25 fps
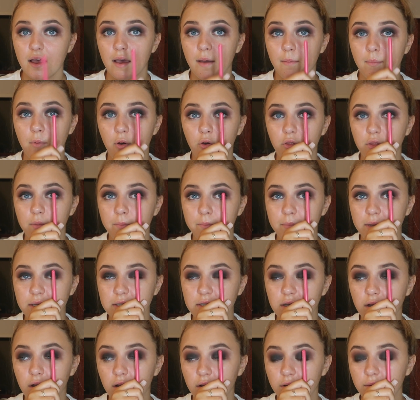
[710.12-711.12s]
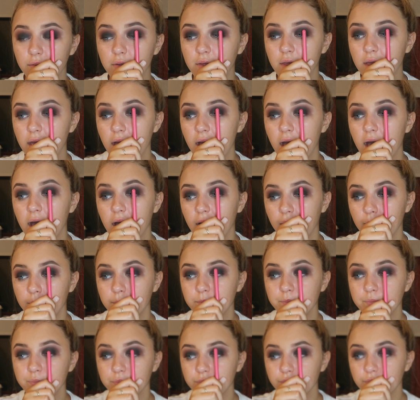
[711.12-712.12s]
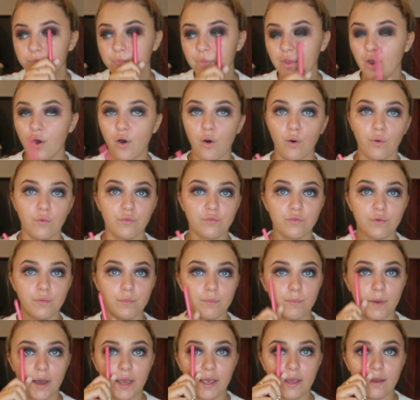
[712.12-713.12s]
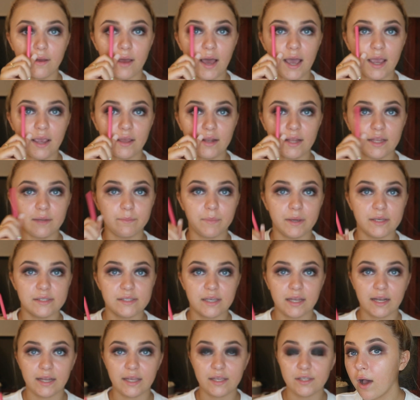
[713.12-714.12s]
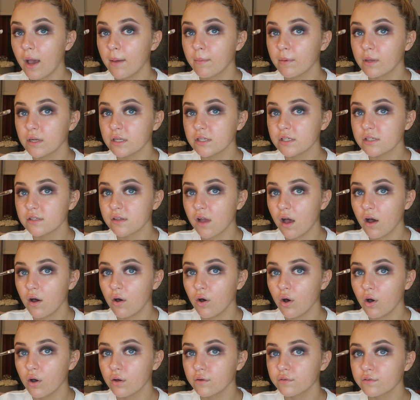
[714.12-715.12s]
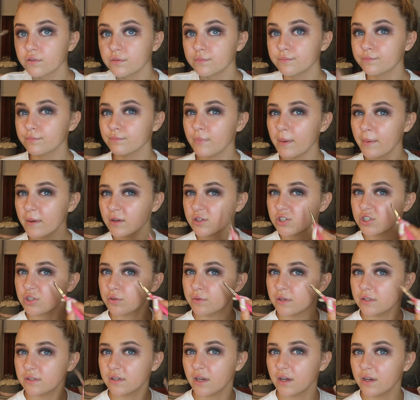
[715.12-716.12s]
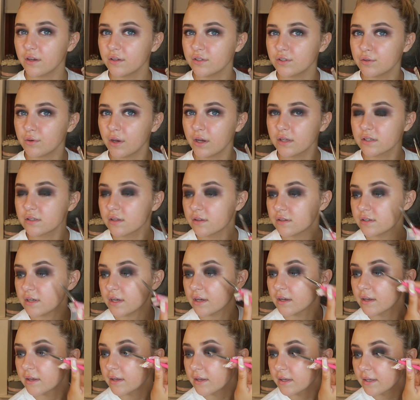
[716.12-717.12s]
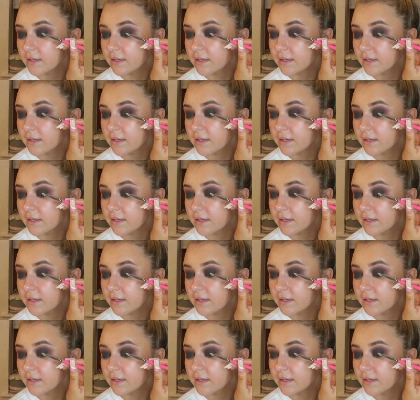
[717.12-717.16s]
on the middle of my eyelid basically. But I'm gonna start off, maybe I should do this eye so you guys can see.